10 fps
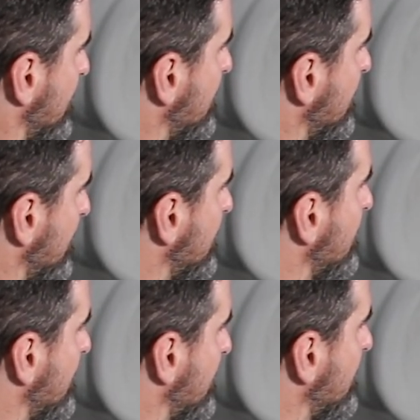
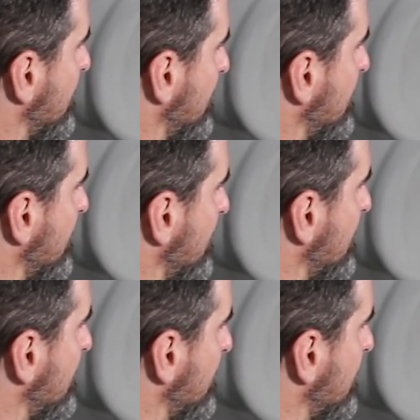
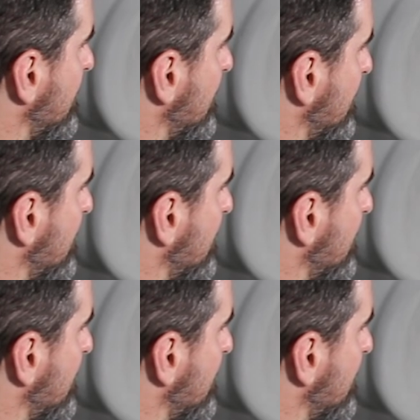This person isn't speaking.